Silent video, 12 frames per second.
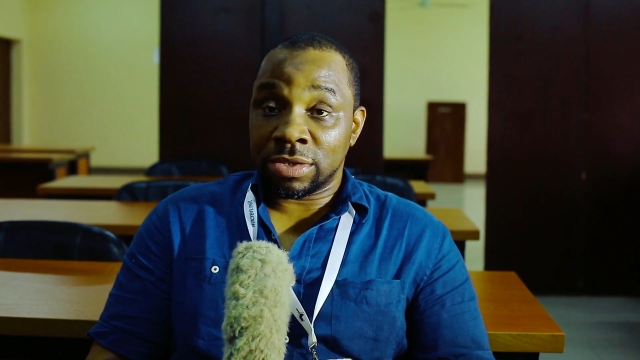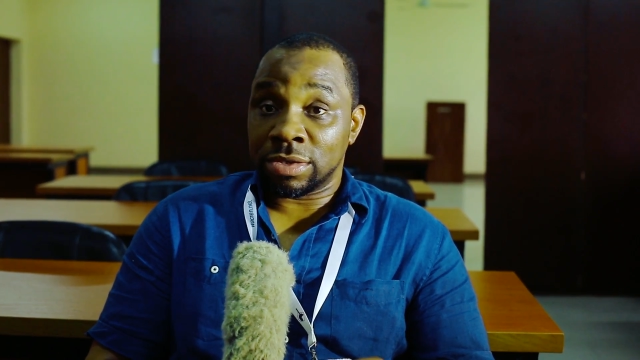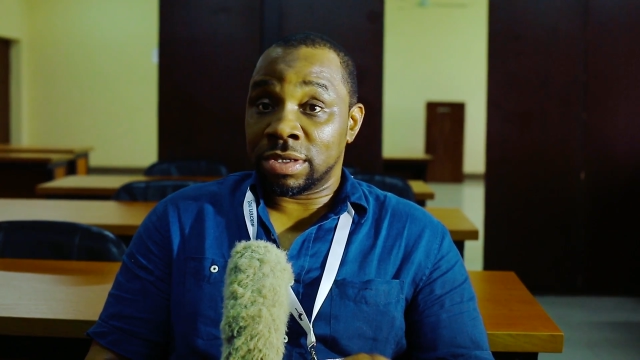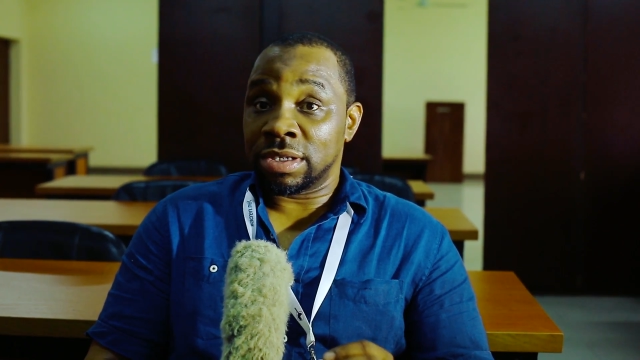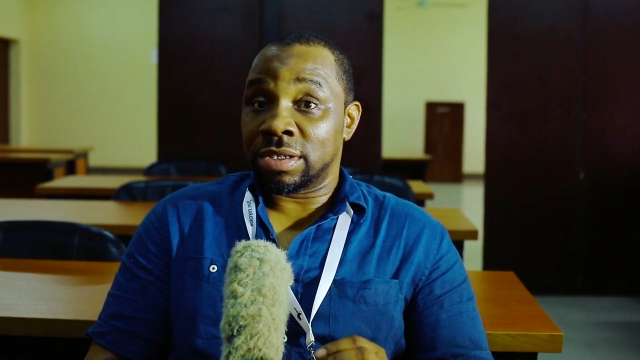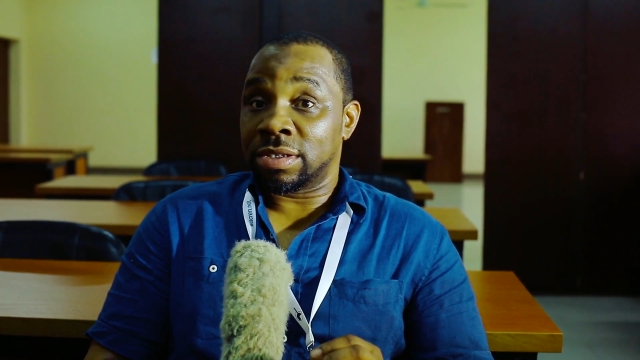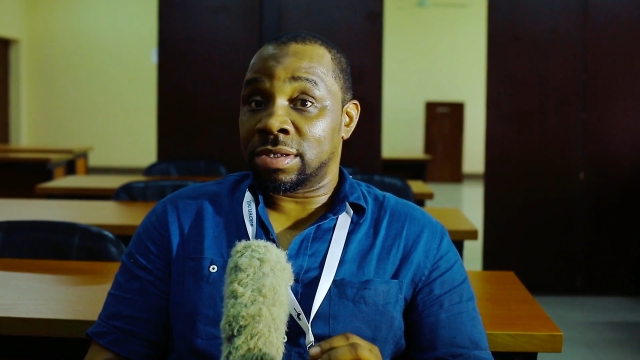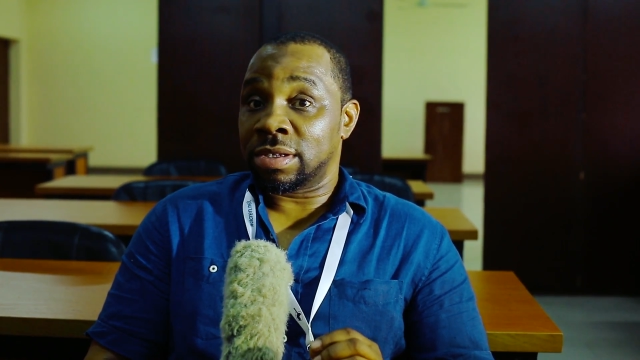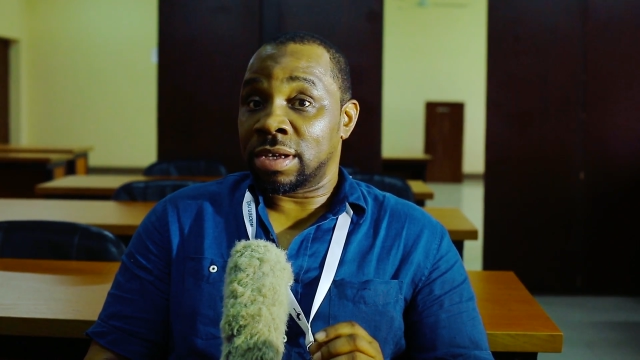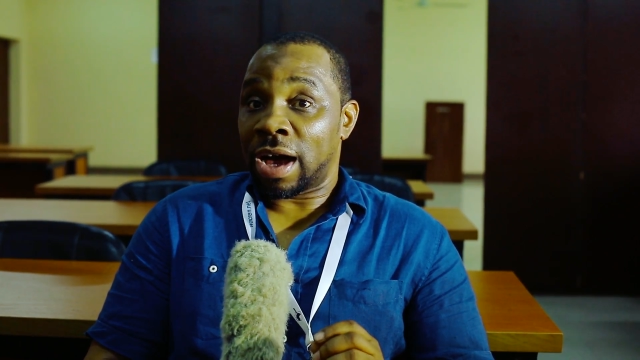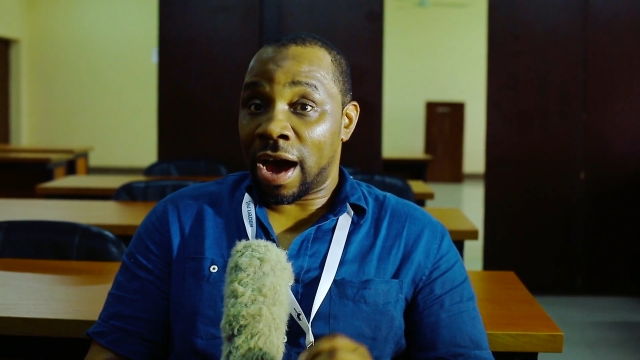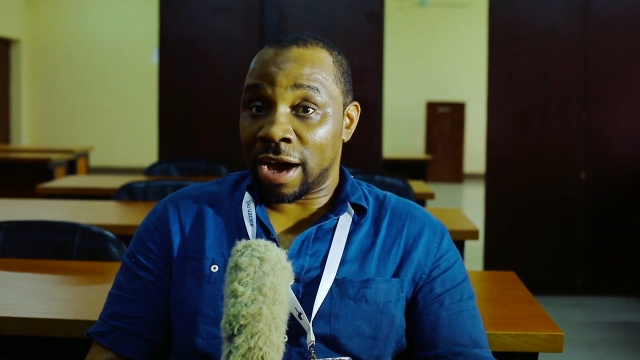So this
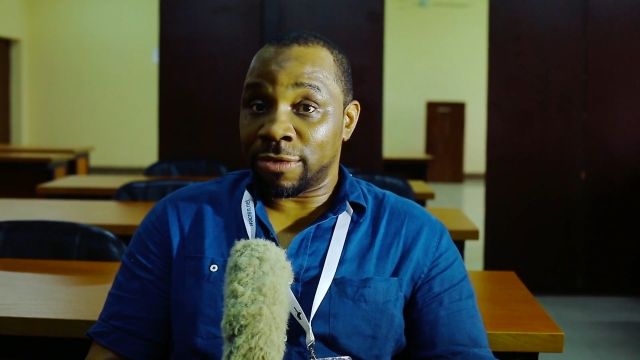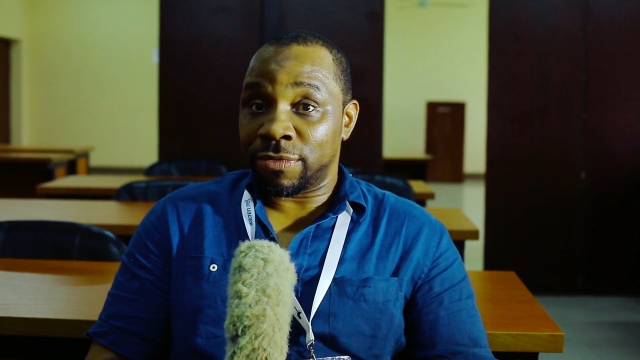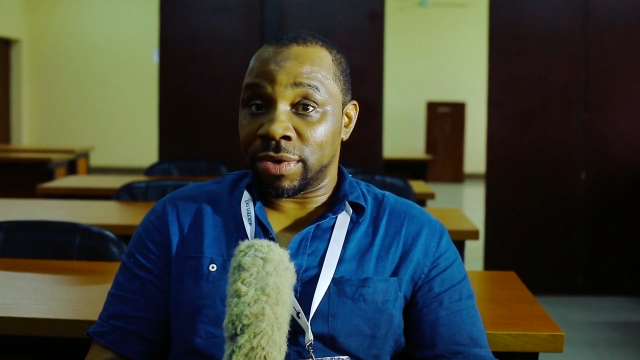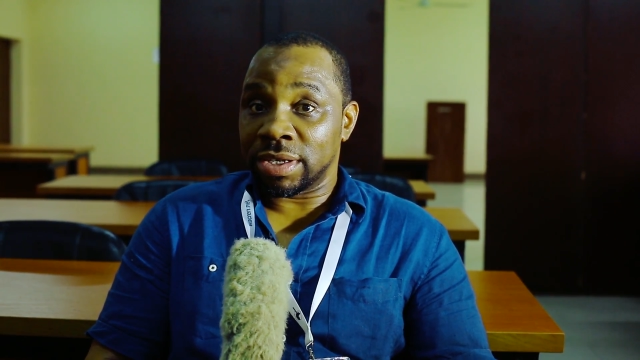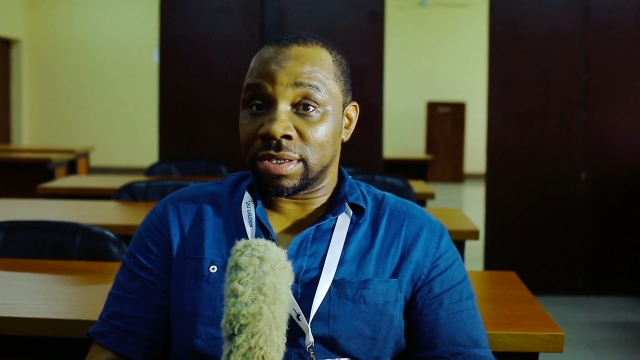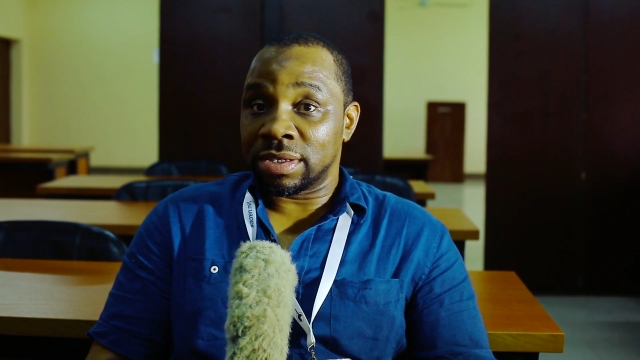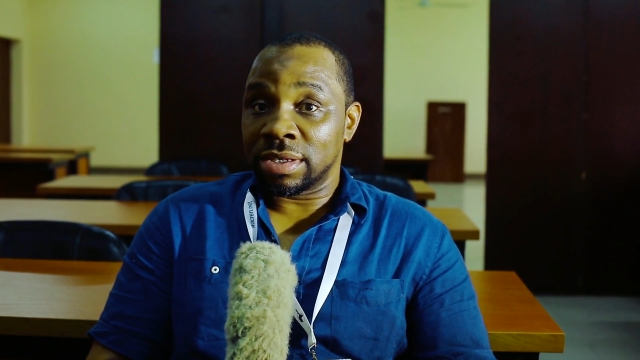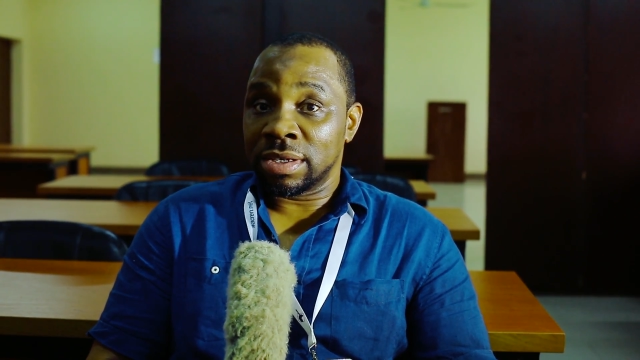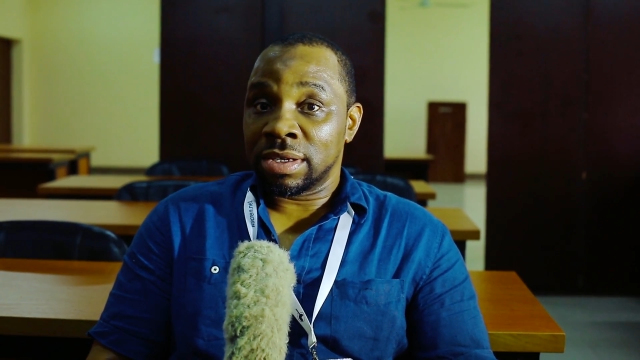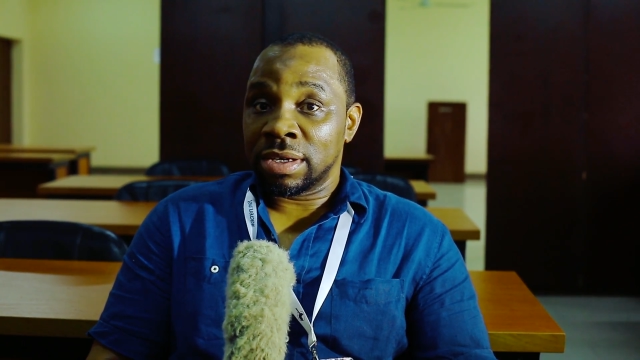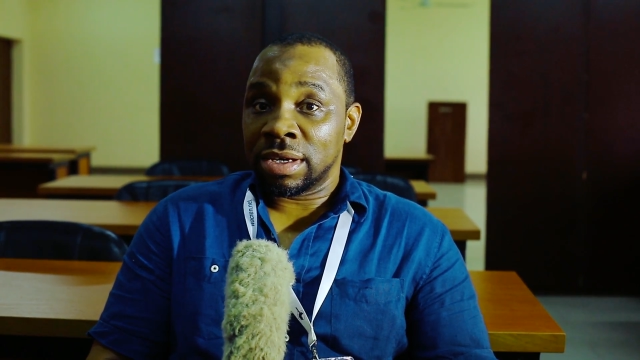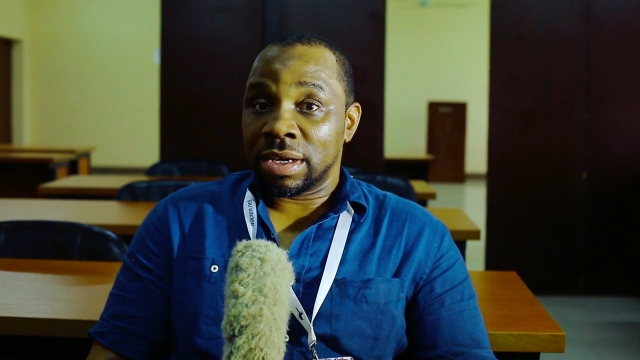Hackfest
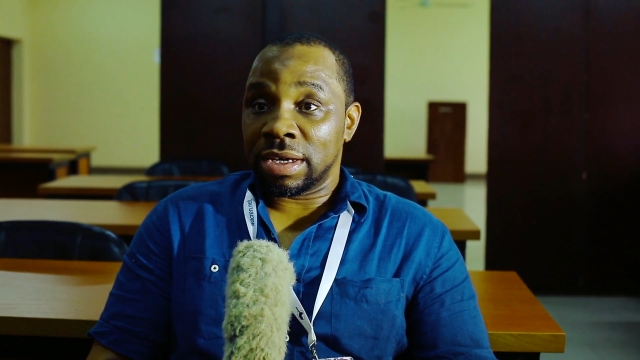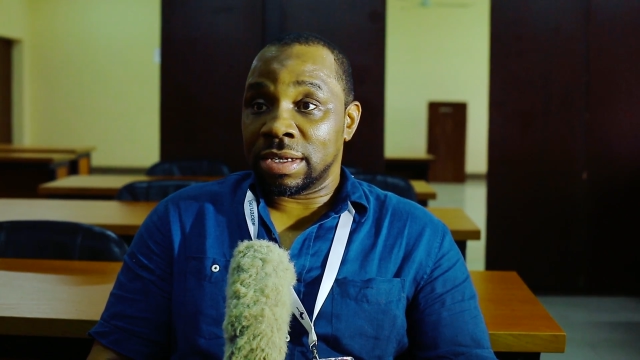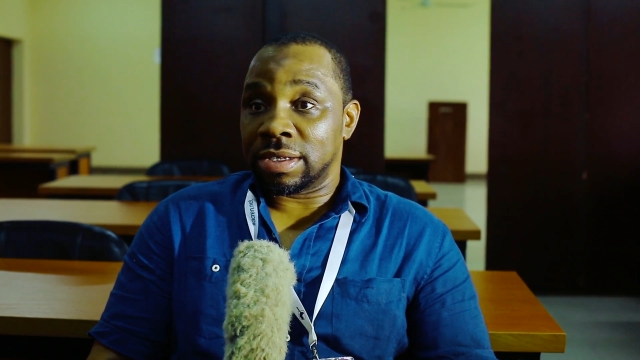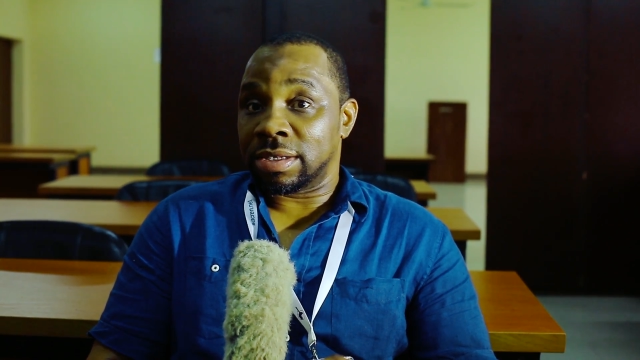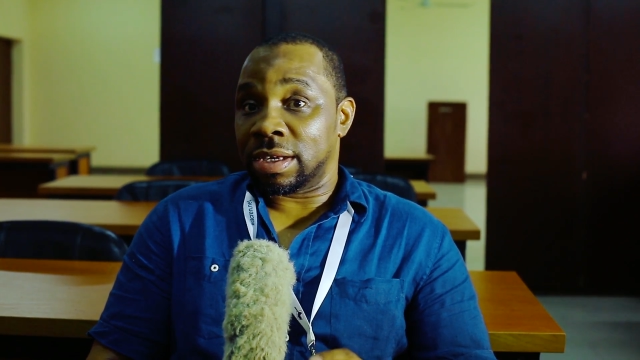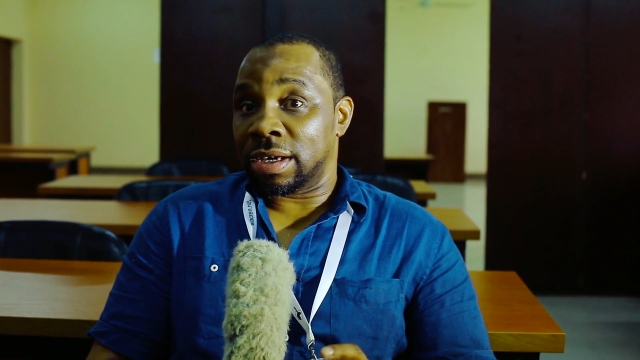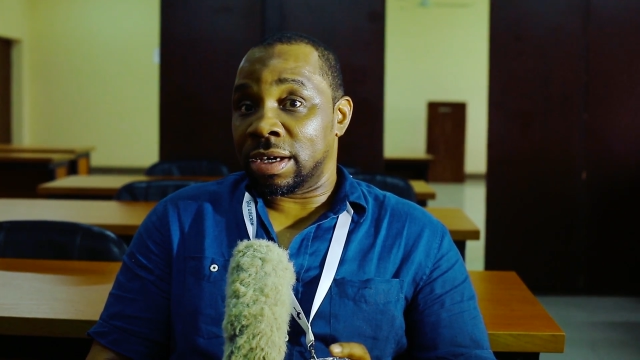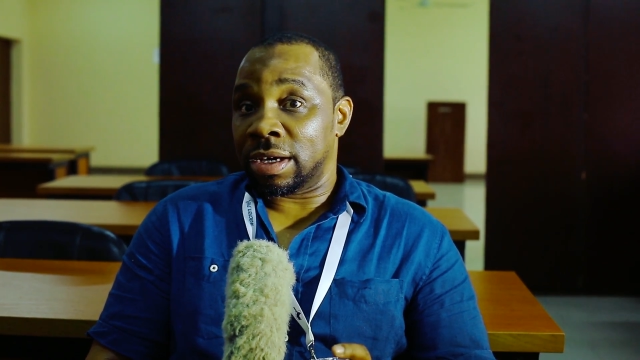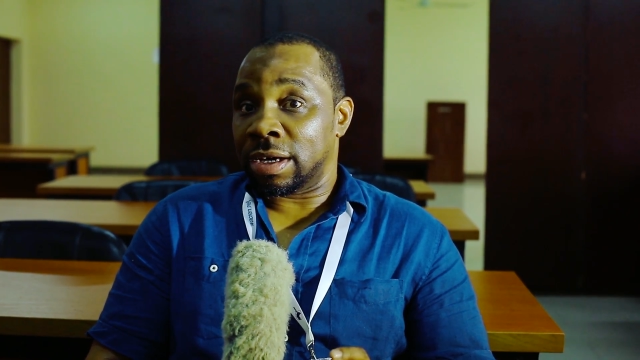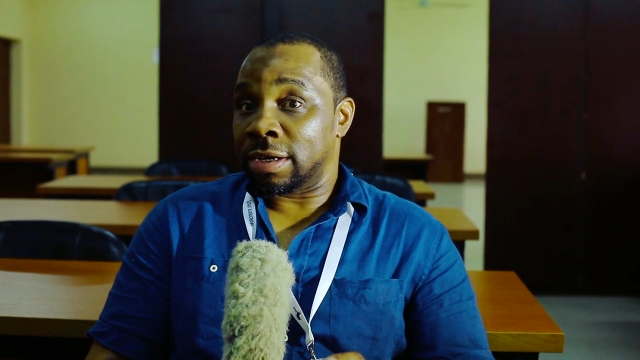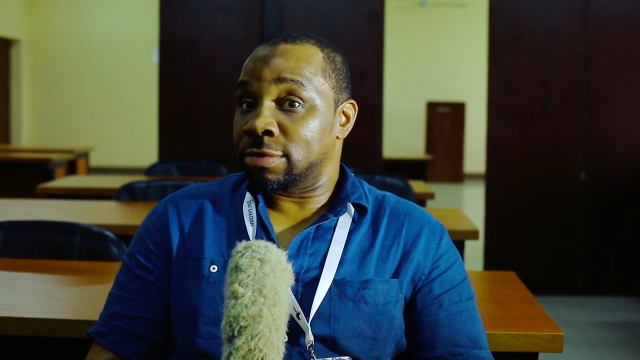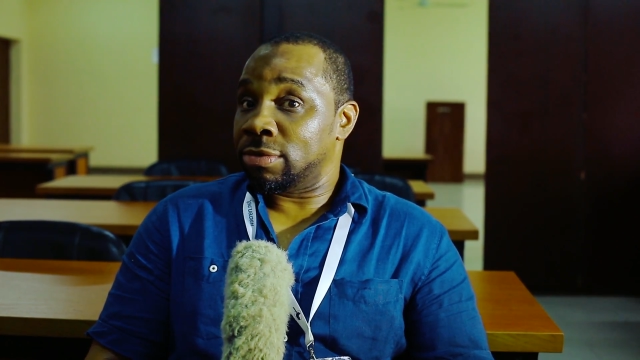is
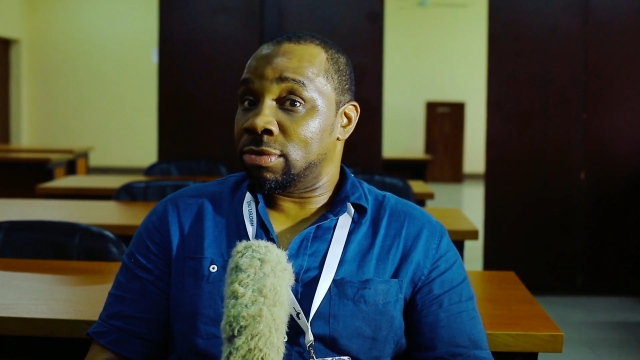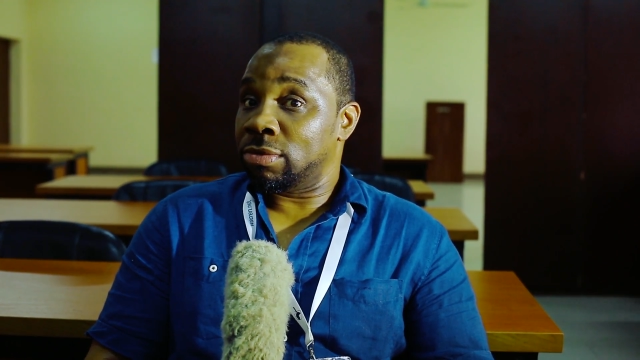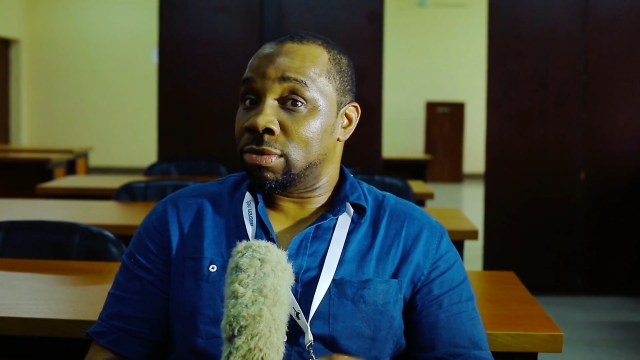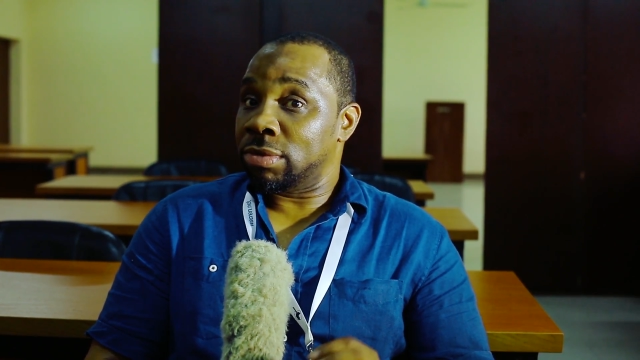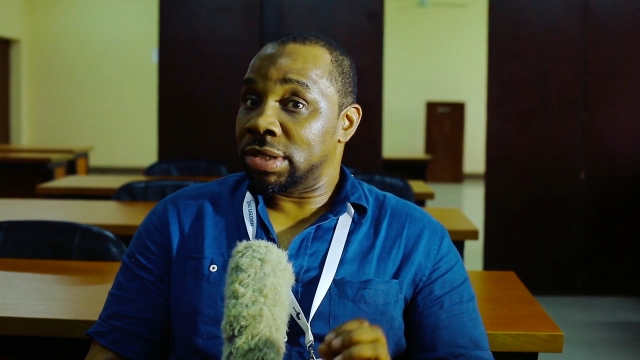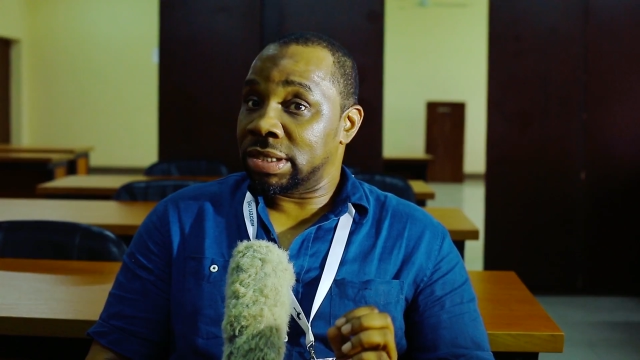uh, is